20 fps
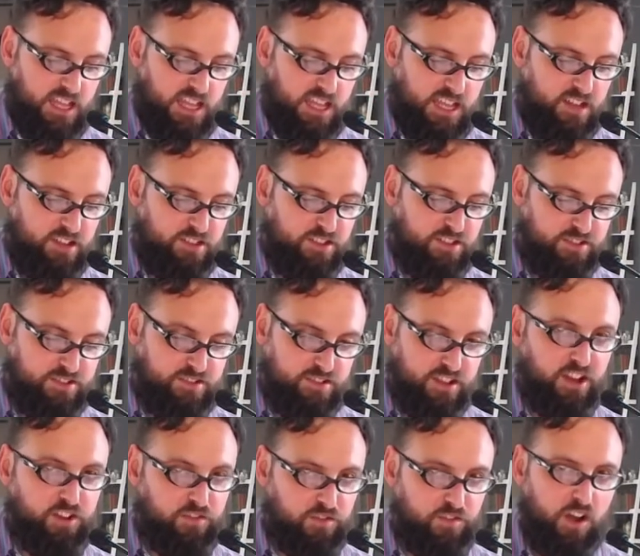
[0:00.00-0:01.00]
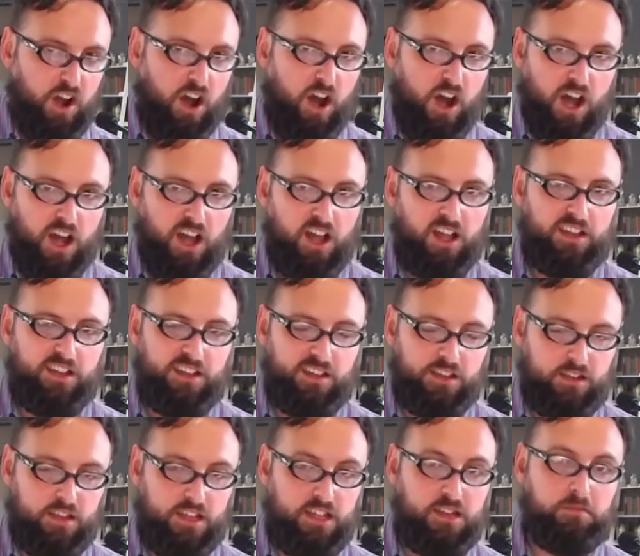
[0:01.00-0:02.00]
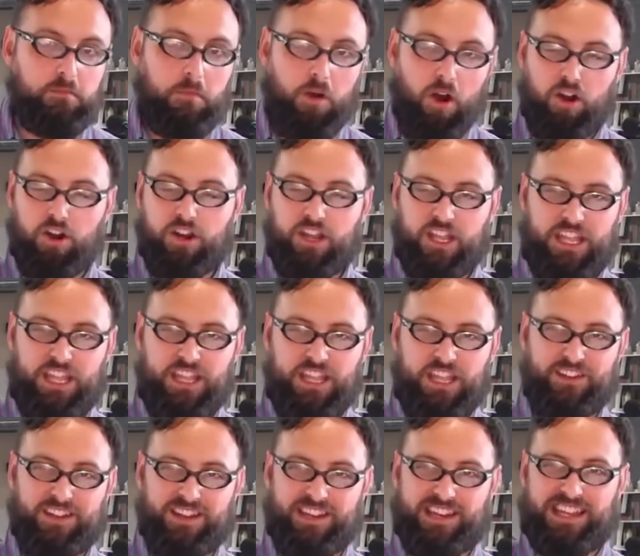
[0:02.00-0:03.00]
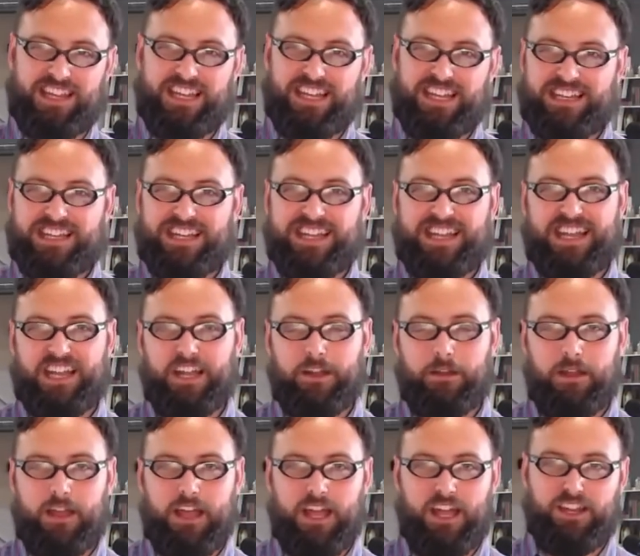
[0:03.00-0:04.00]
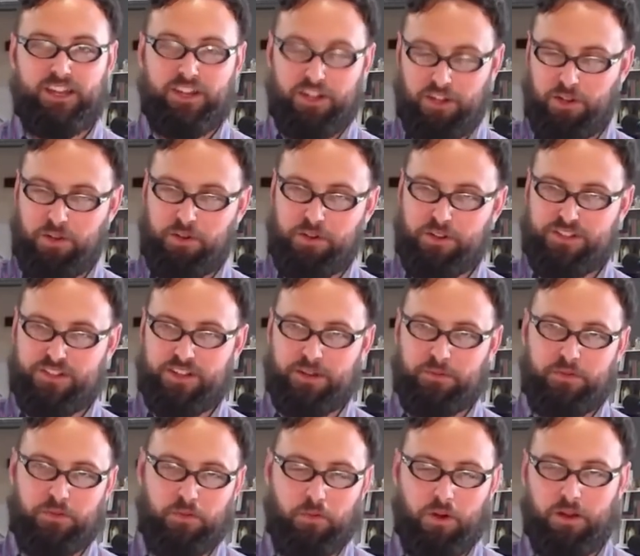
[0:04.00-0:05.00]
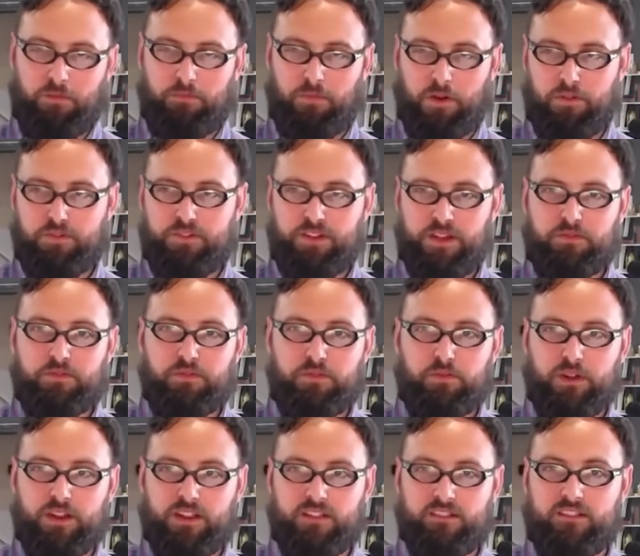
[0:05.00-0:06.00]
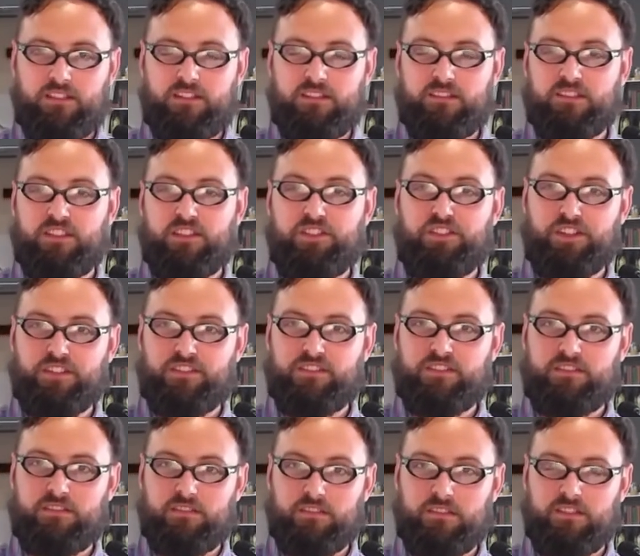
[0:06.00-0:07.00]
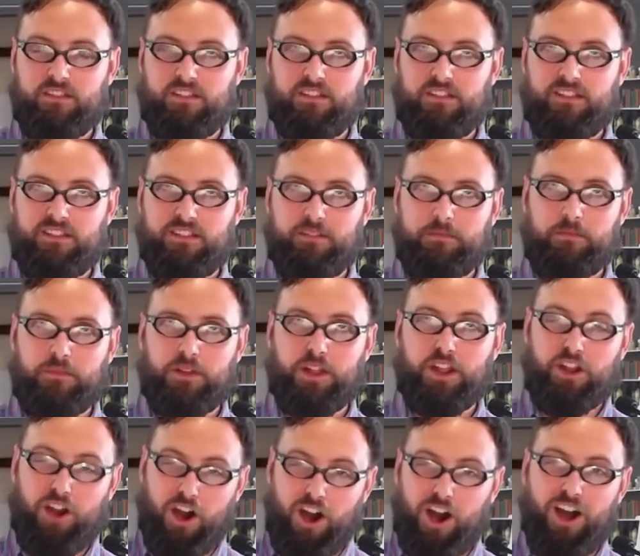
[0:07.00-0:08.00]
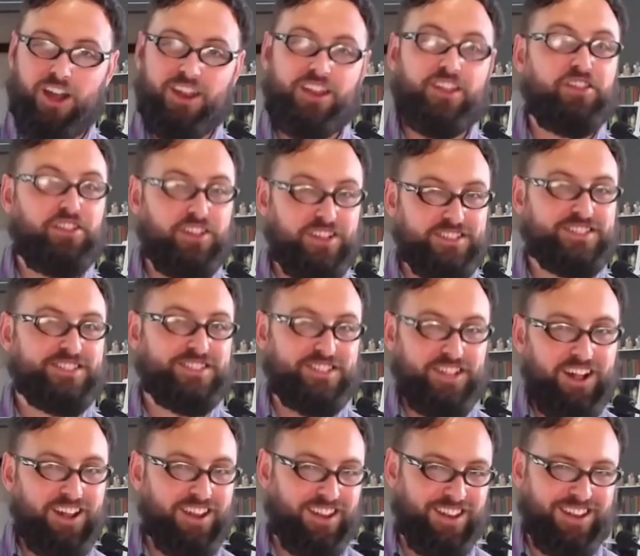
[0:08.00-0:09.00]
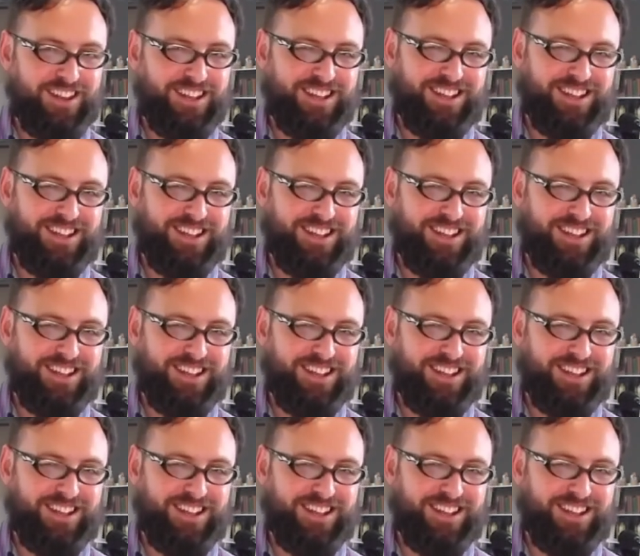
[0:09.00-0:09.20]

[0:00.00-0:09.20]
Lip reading: the Son of God. In Mark even, and in Luke chapter 1, both chapter 1, it says, God, the Son.